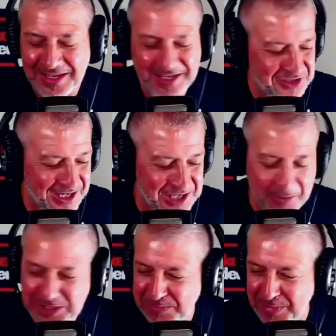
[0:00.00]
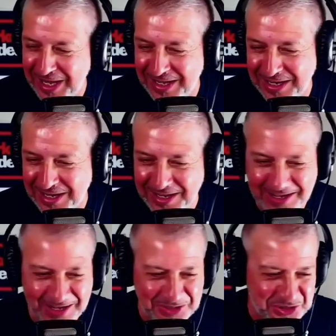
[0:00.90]
Shaq's always been
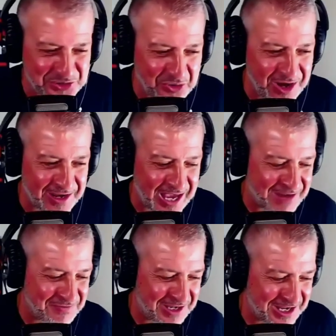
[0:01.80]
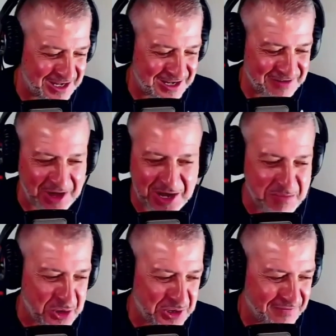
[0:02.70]
a strong advocate of
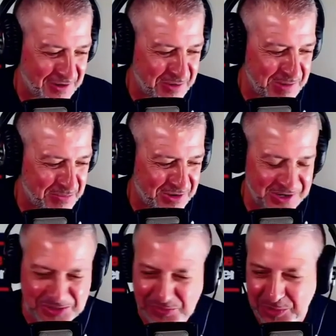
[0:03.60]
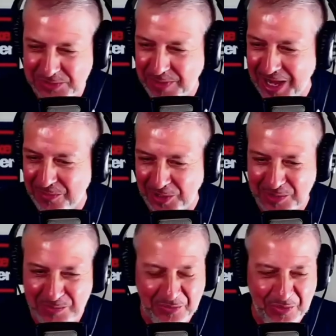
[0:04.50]
automotive. I remember his roots back
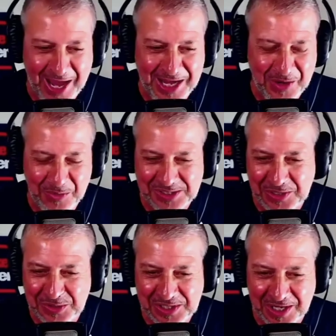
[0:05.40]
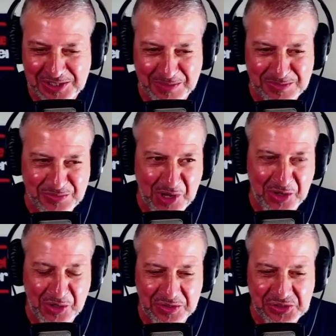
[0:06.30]
working with Ryan at West Coast Customs. We all
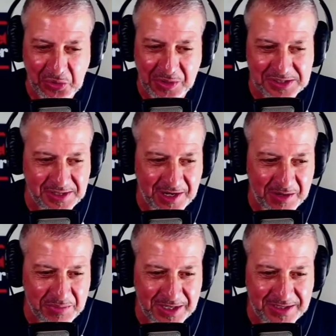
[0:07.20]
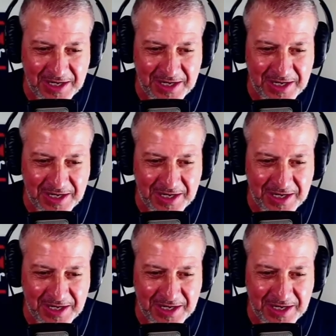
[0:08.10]
know the stories there, but